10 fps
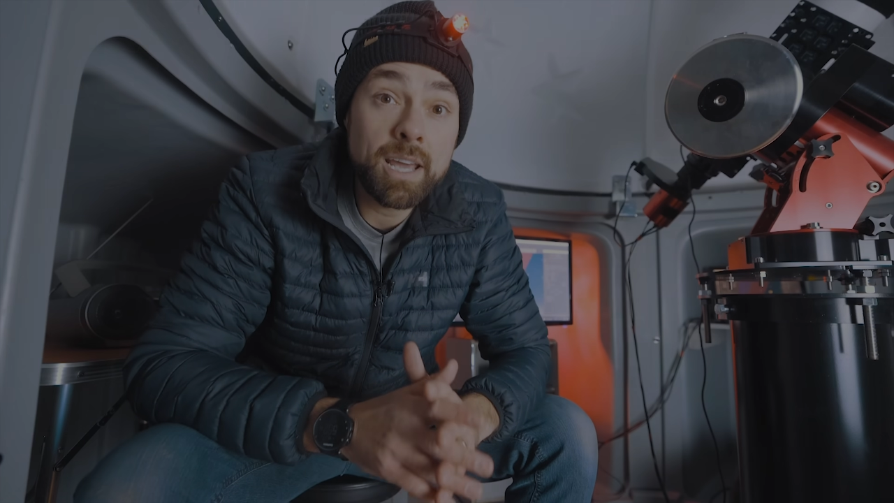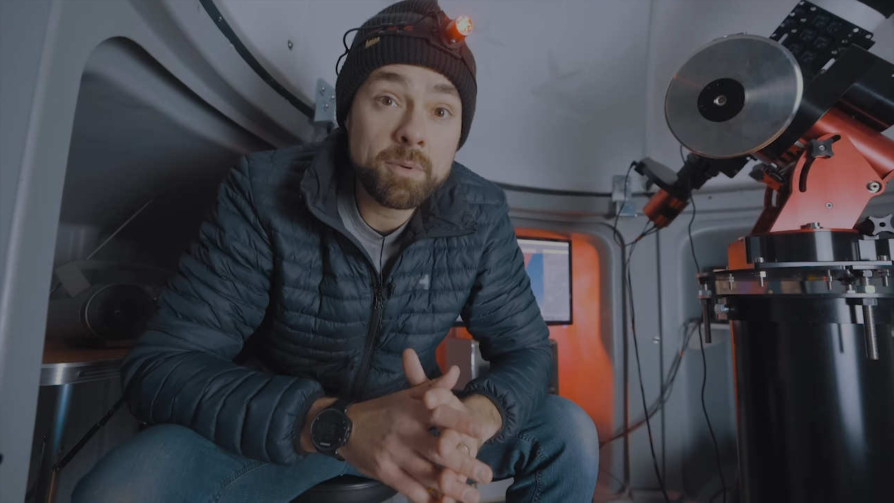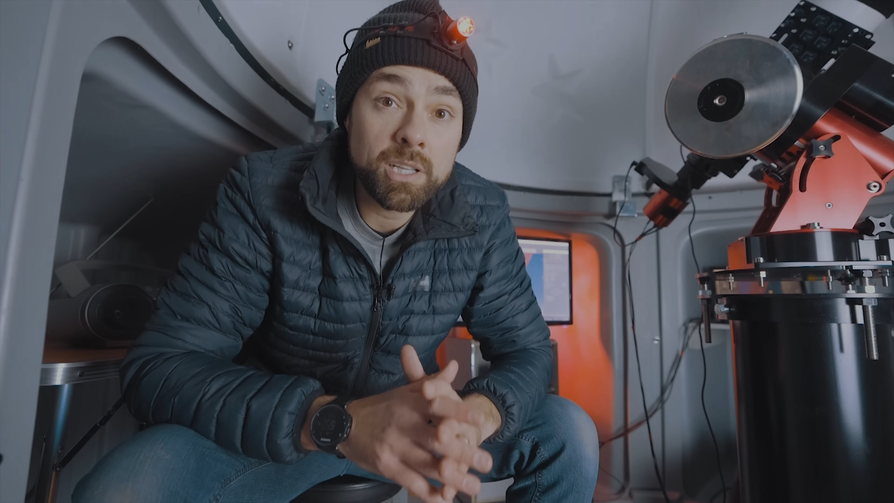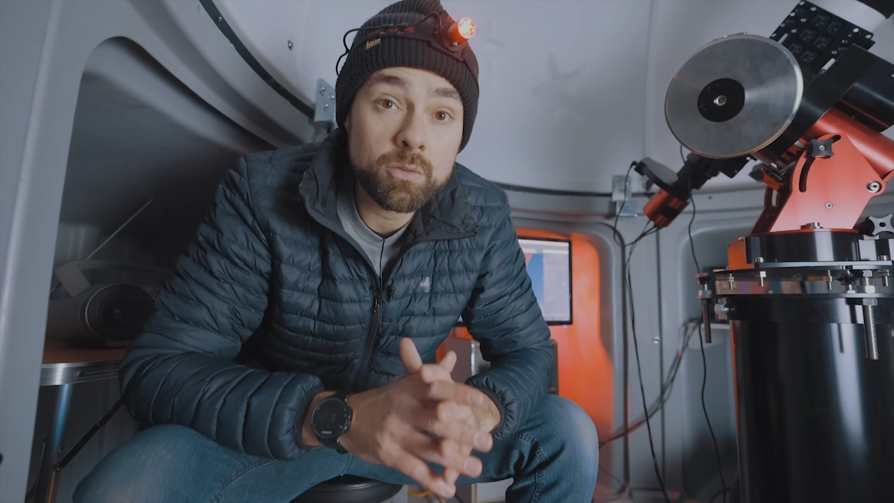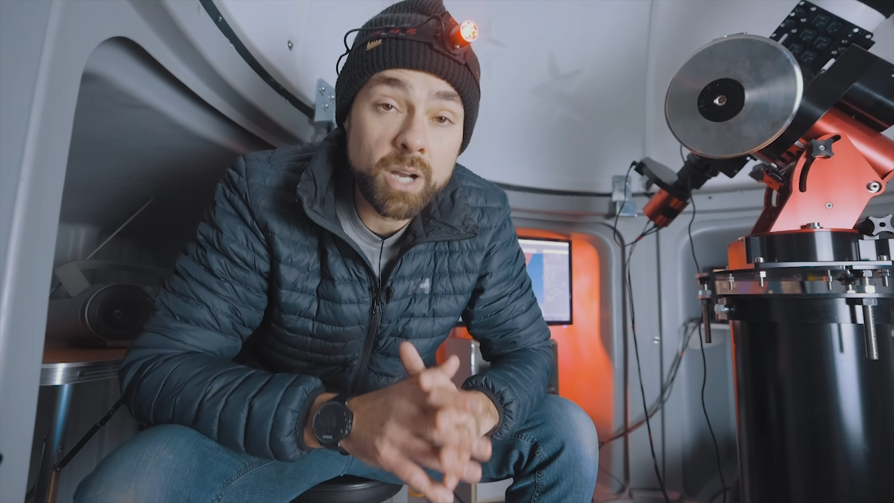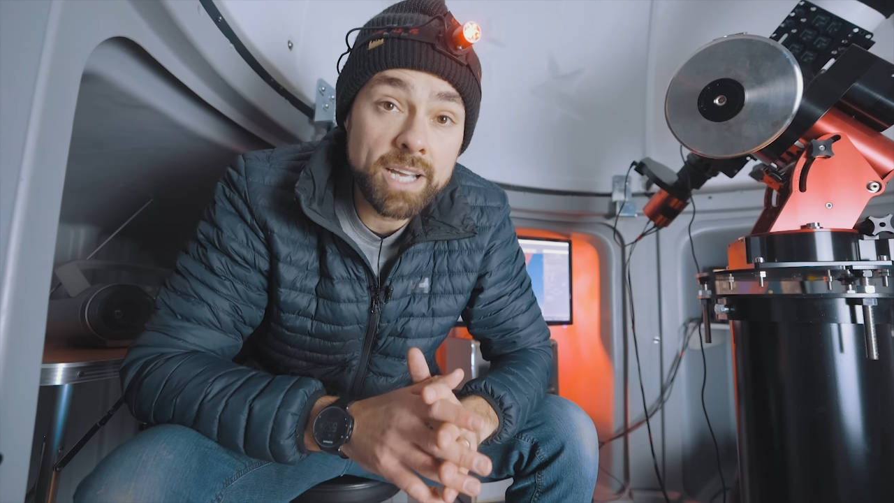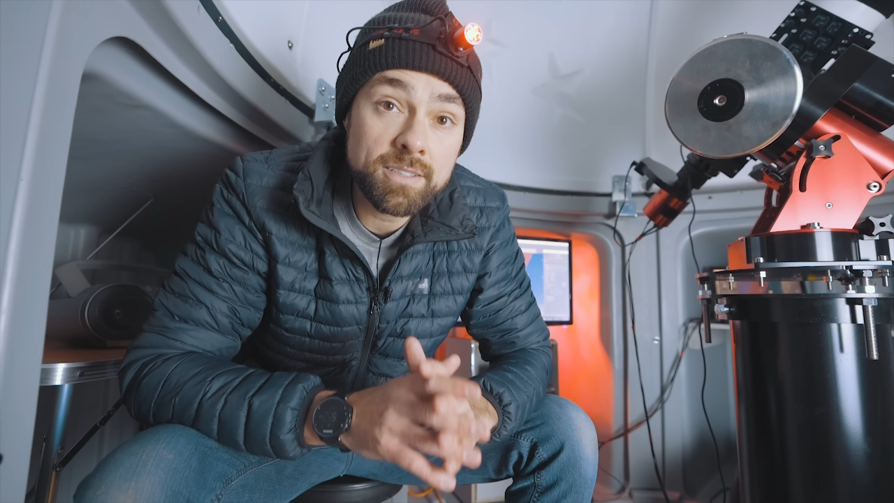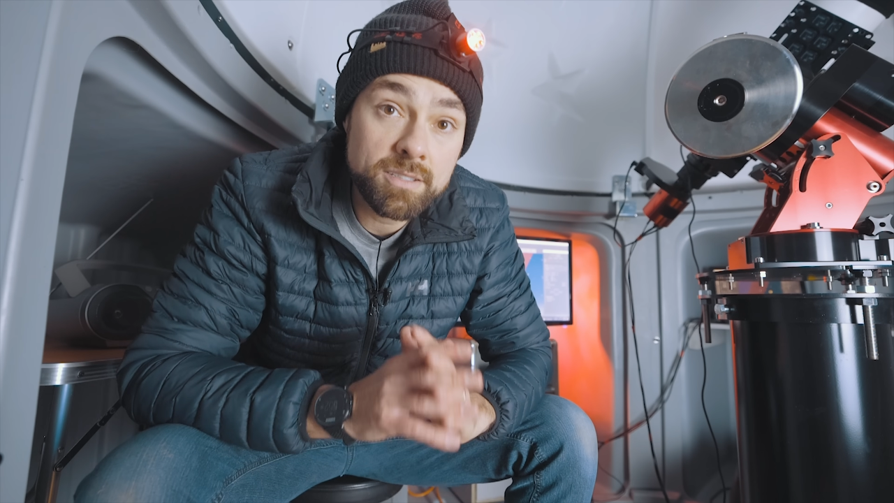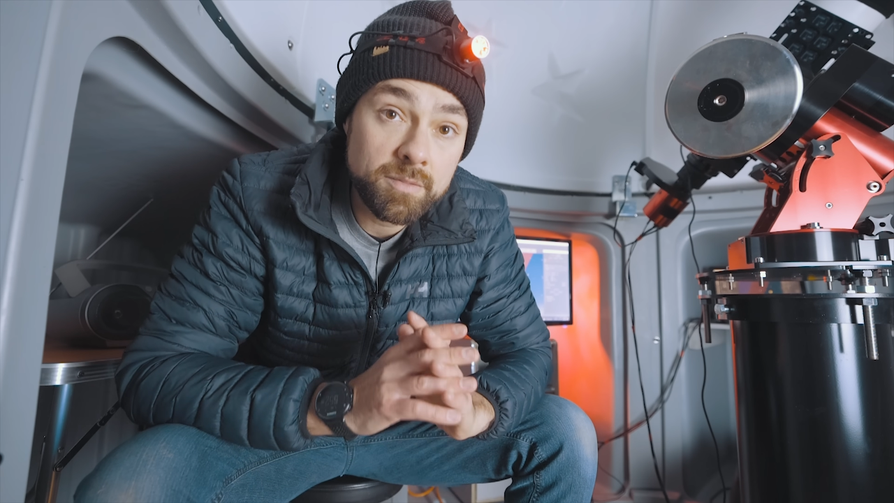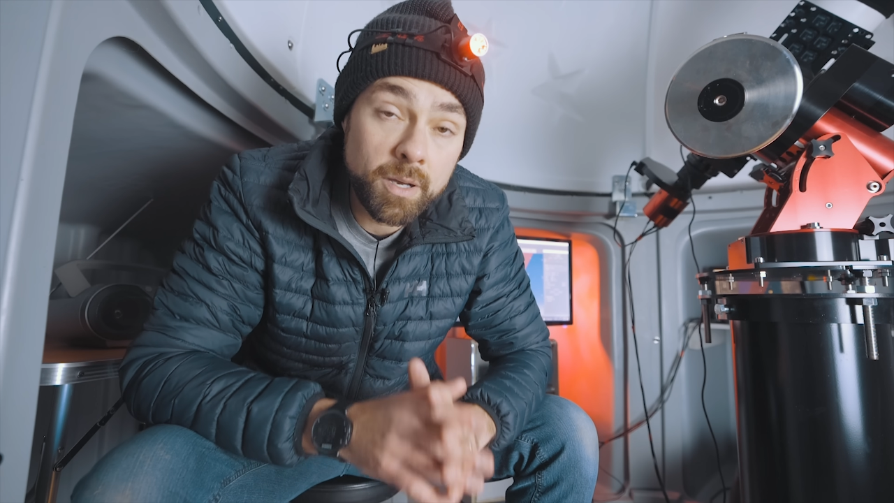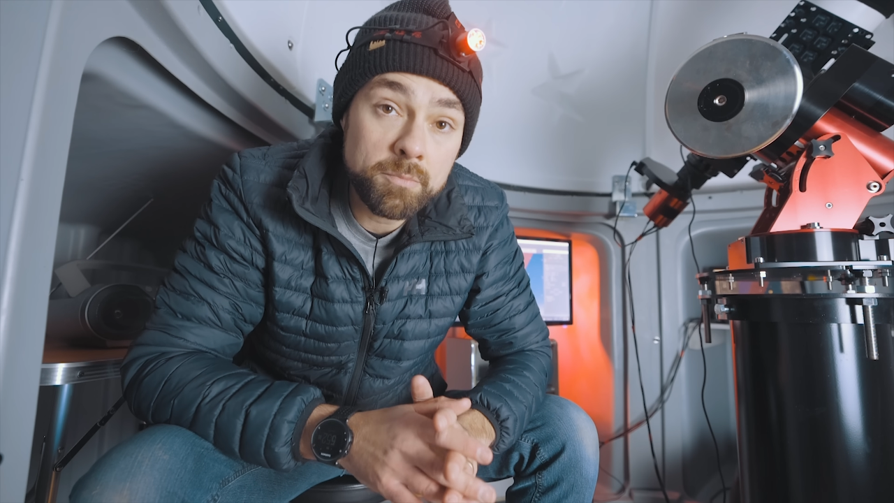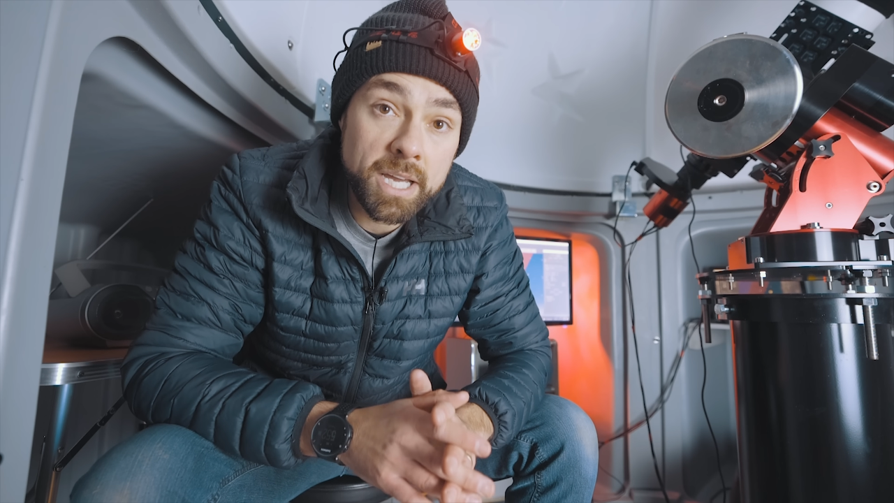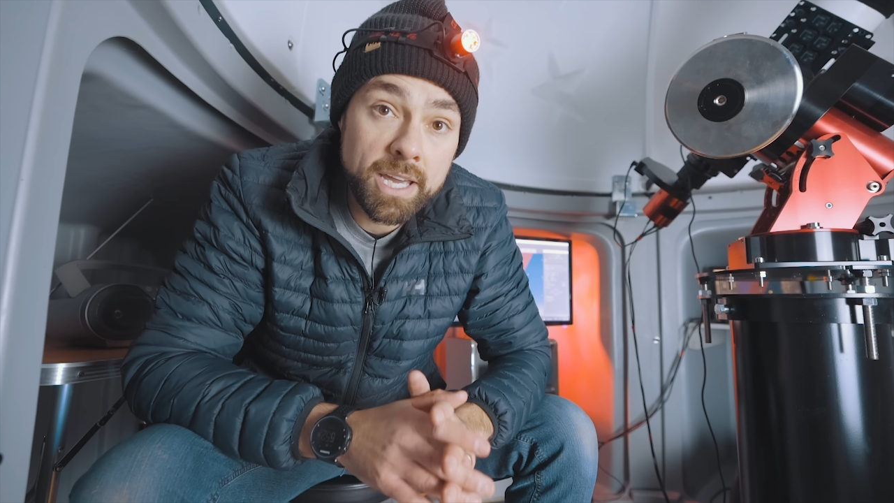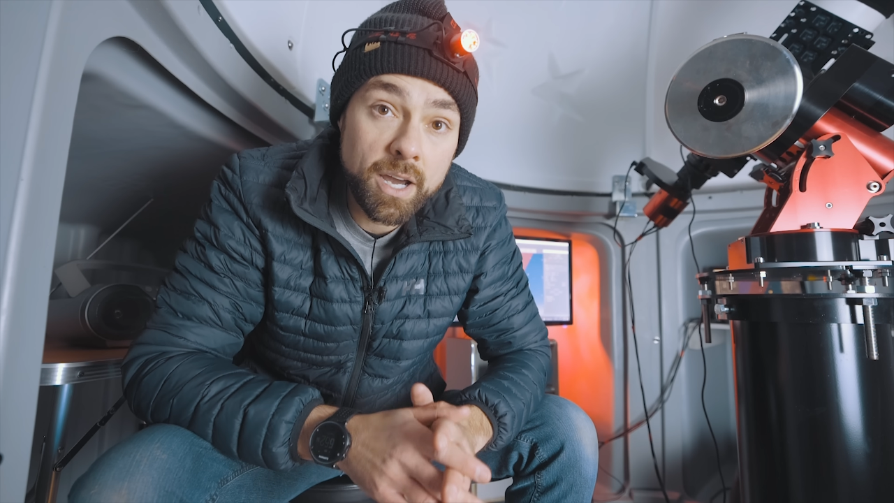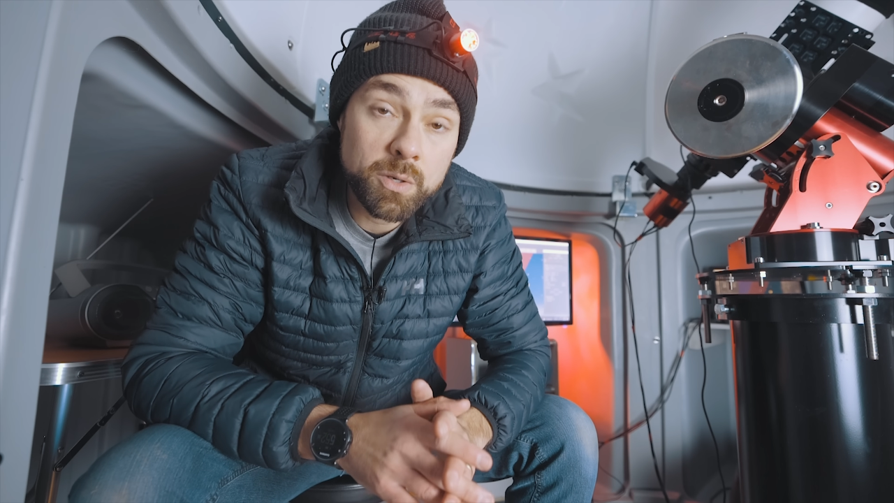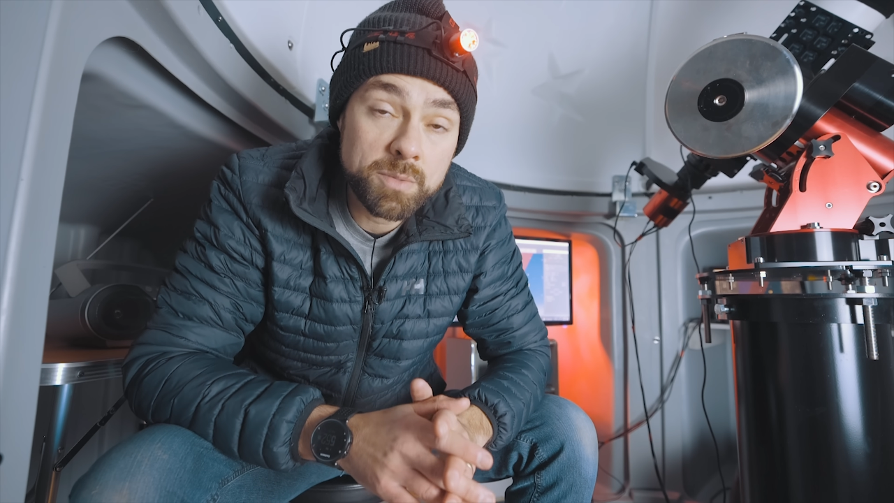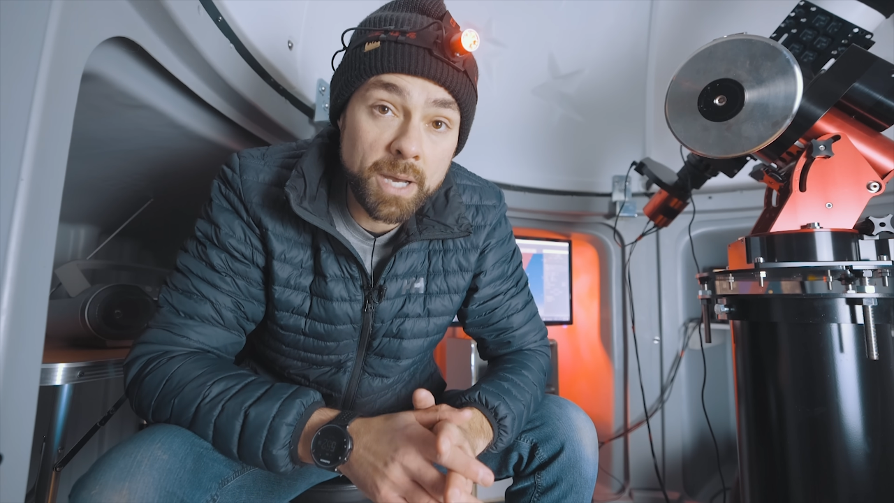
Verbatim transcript: Nebula rises above my house